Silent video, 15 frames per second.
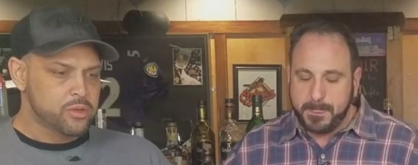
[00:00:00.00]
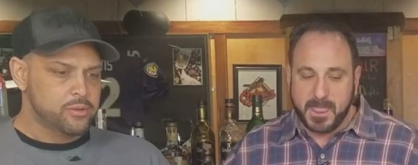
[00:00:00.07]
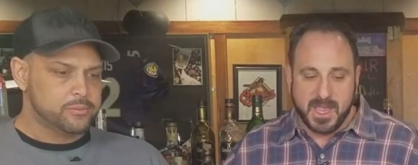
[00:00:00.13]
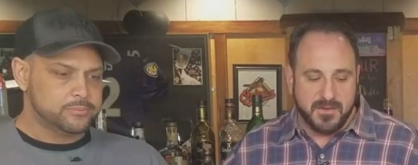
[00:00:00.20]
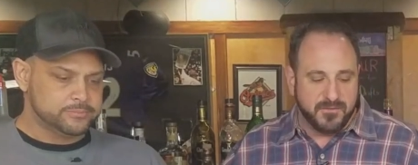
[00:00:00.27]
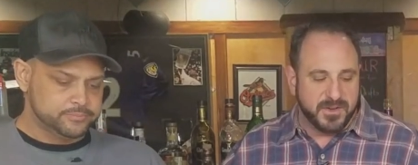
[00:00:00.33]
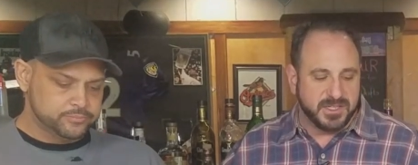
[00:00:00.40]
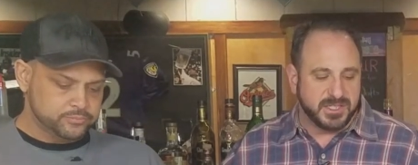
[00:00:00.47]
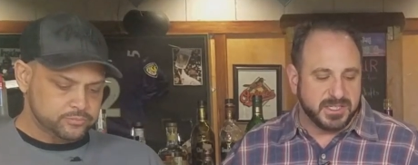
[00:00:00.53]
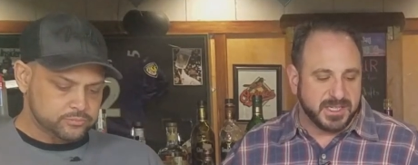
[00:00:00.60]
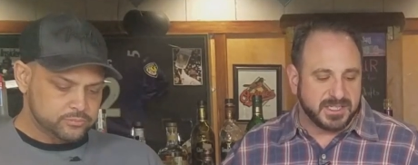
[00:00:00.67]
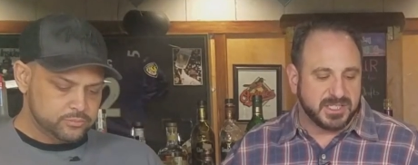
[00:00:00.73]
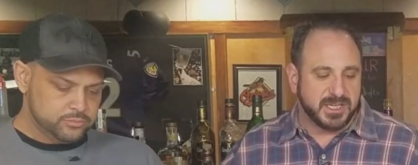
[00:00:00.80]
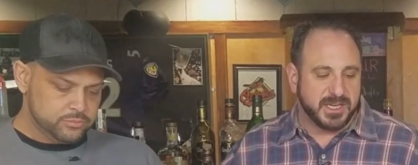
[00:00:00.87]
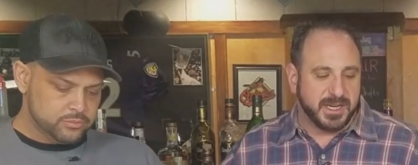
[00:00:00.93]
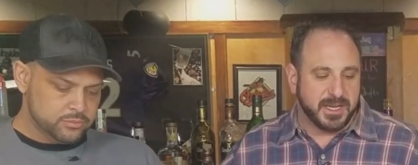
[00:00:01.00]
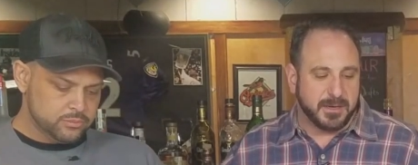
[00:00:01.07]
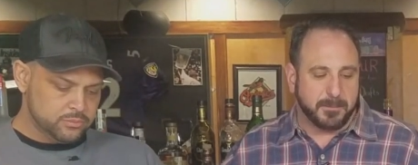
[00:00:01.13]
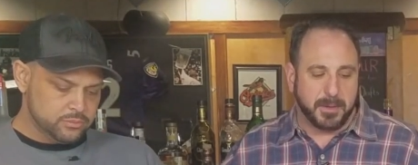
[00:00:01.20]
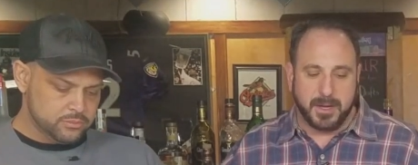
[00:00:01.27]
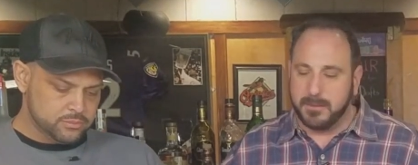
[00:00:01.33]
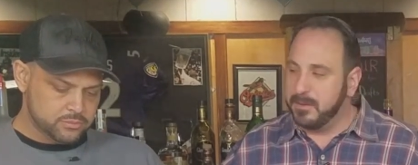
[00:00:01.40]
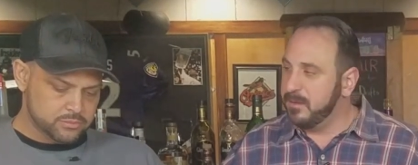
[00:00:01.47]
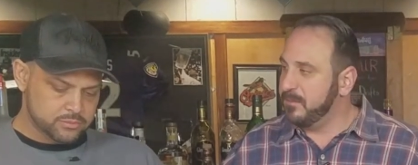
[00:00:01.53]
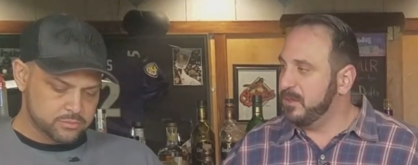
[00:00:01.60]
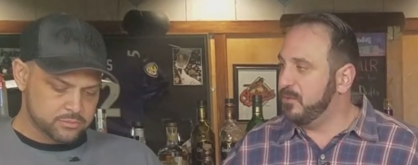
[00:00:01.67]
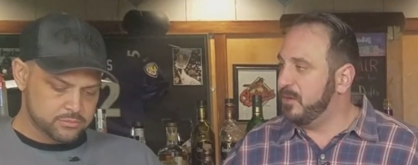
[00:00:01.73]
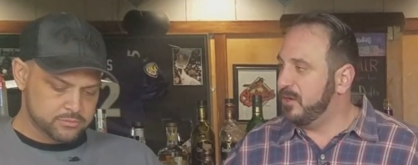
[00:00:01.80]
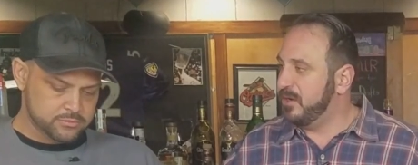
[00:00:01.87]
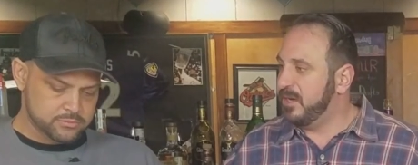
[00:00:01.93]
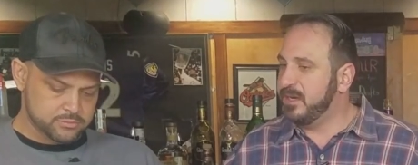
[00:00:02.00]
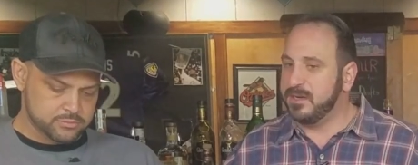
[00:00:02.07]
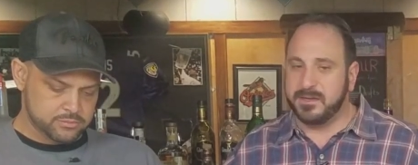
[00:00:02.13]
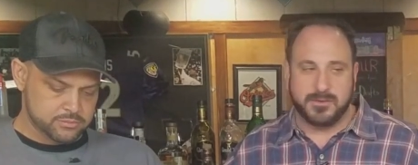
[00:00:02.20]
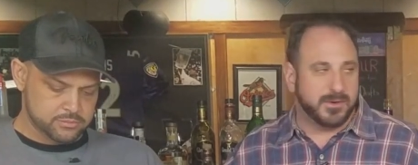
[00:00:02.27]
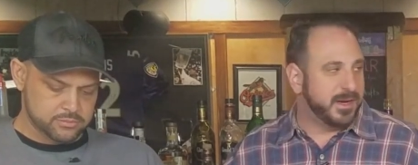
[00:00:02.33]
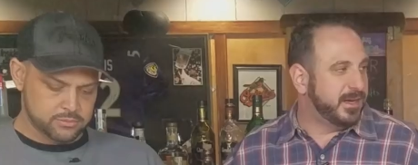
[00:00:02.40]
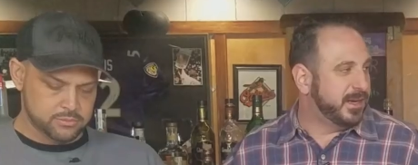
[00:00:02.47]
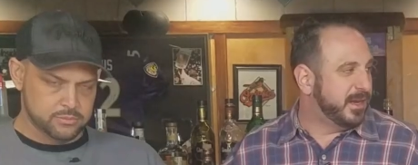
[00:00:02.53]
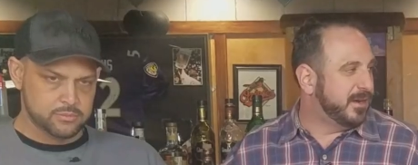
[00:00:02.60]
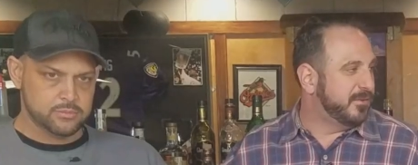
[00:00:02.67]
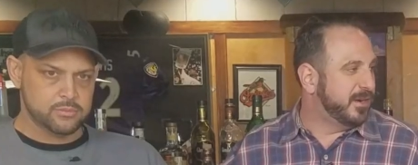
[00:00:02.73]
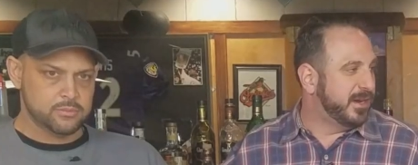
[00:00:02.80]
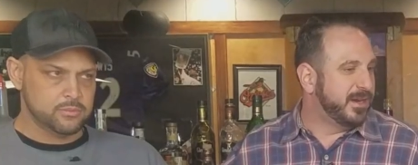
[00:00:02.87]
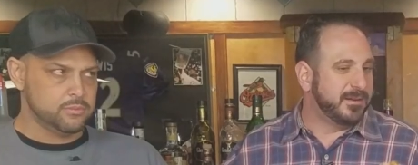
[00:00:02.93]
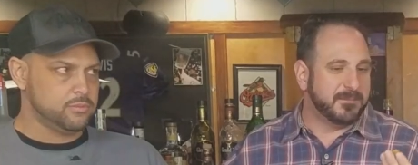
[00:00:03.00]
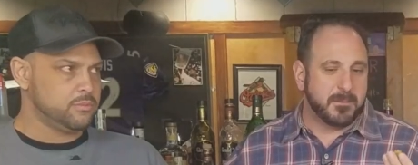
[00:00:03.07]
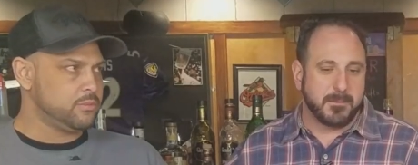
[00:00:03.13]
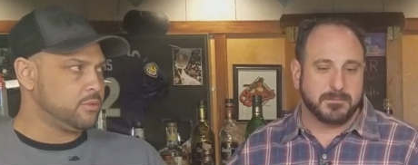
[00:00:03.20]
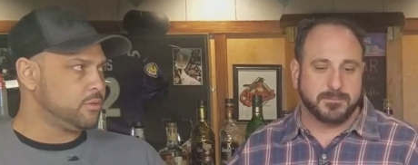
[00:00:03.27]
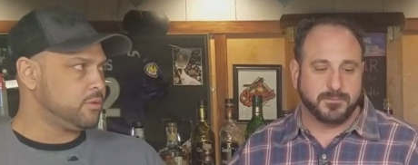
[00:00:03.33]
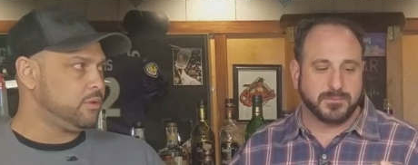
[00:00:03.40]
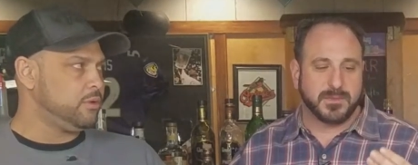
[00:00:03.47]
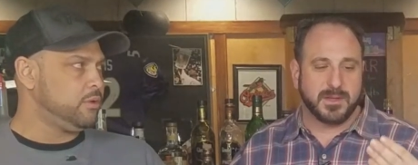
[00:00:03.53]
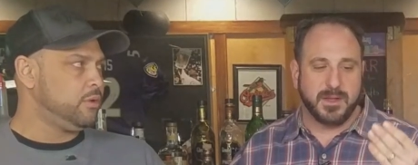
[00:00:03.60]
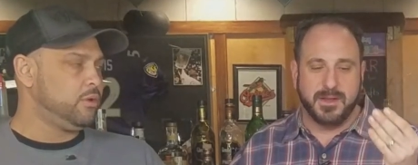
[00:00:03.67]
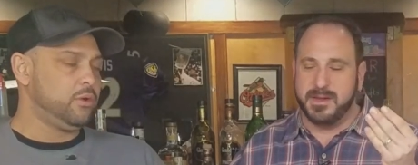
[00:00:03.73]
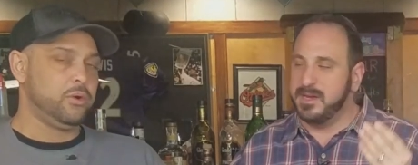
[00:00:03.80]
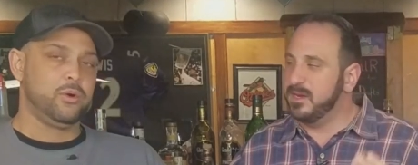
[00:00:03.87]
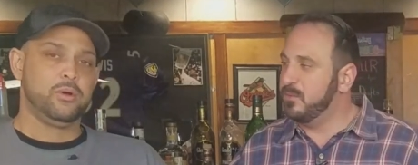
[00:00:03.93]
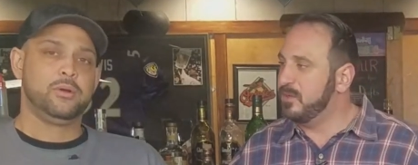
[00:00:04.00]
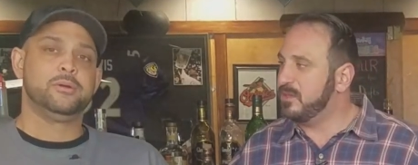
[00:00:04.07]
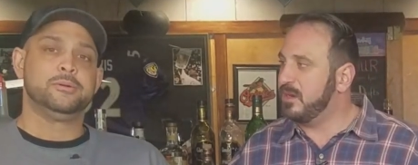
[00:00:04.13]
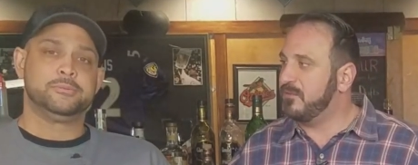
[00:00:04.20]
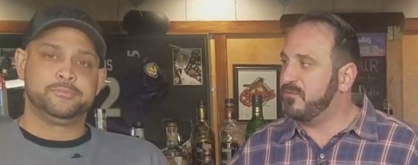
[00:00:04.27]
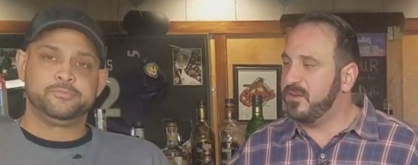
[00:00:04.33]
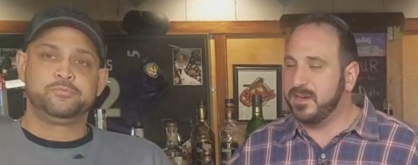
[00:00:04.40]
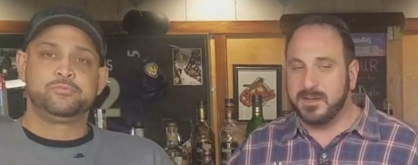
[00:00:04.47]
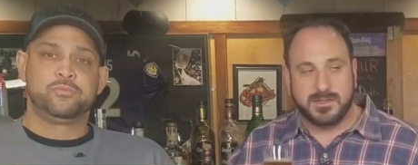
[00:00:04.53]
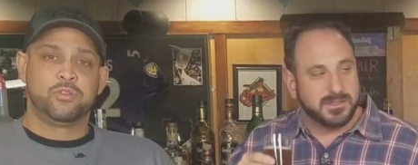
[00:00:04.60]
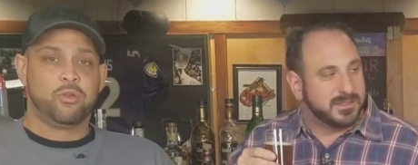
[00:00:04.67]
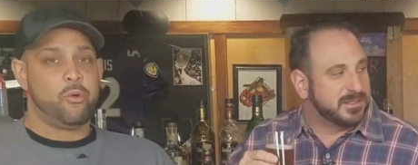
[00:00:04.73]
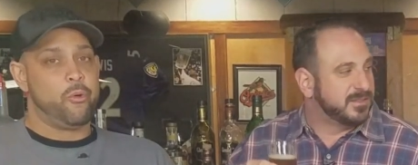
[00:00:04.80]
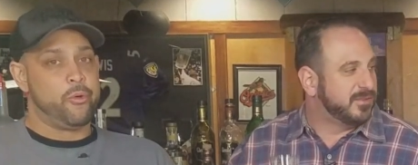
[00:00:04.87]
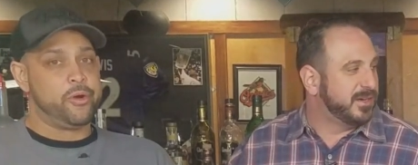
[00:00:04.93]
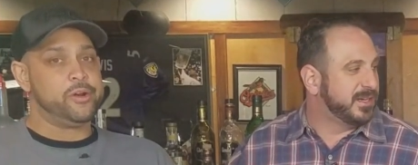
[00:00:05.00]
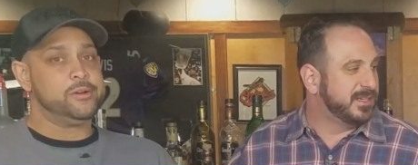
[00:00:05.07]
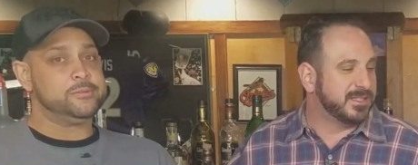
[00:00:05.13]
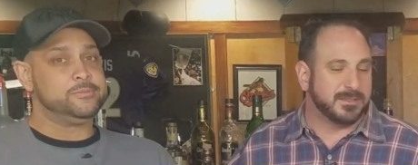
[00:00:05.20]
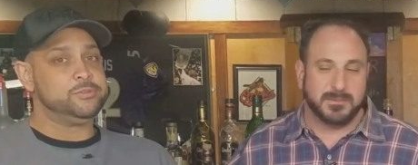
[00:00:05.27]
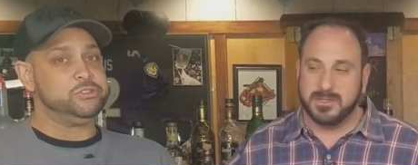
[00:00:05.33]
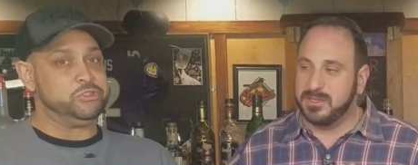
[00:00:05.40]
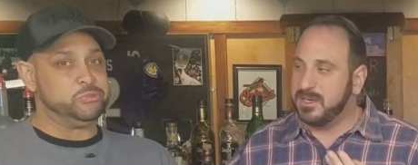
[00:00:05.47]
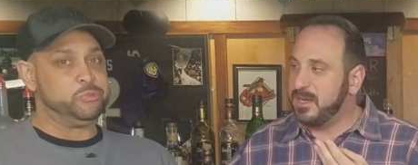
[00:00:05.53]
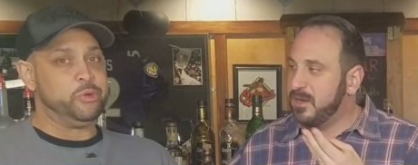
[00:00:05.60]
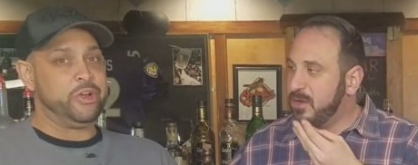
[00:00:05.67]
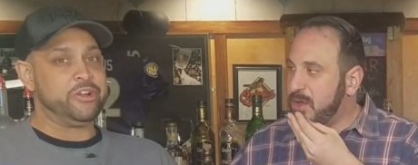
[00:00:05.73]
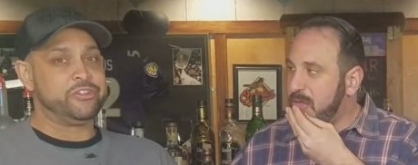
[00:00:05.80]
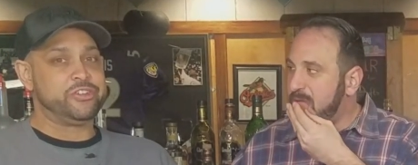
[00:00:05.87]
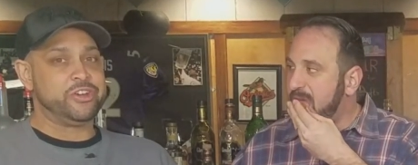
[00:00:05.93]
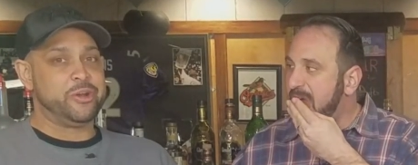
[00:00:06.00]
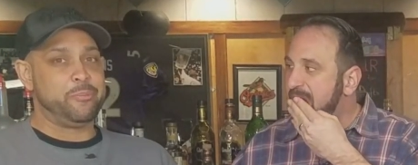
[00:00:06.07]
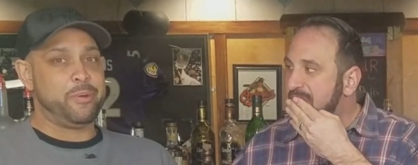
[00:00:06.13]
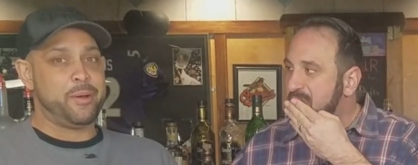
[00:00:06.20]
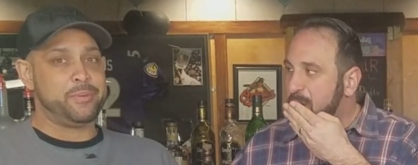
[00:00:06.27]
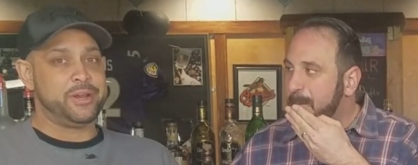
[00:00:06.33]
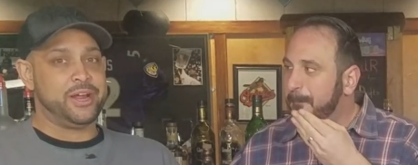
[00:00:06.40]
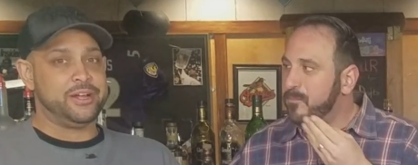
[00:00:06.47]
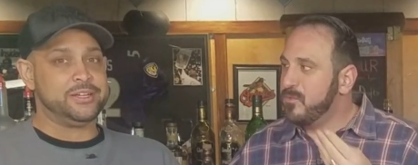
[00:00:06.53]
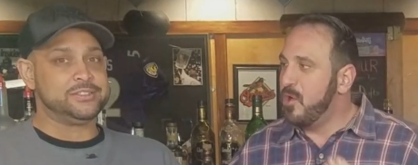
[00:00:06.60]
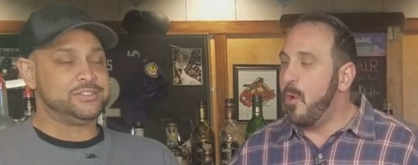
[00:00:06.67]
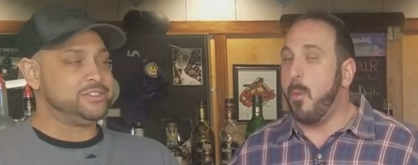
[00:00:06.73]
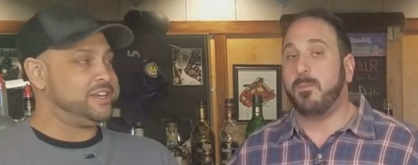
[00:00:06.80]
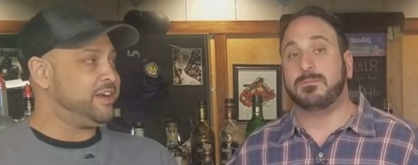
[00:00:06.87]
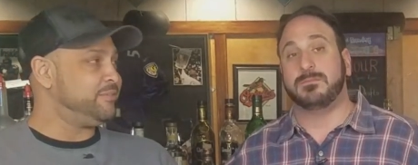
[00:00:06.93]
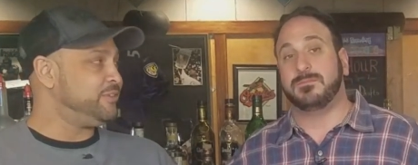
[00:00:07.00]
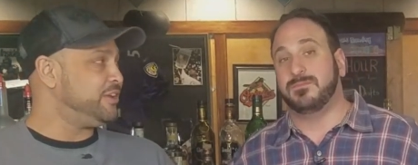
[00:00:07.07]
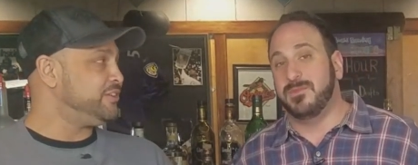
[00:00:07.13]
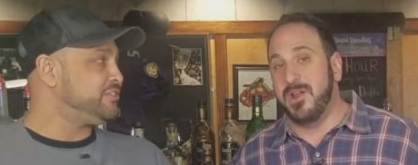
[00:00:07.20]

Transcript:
Speaker 1: envision us sitting at a pub anywhere in England right now, right? Eating with our fingers,
Speaker 2: or drinking some good ale. You can sit at a pub at Hellas and have this.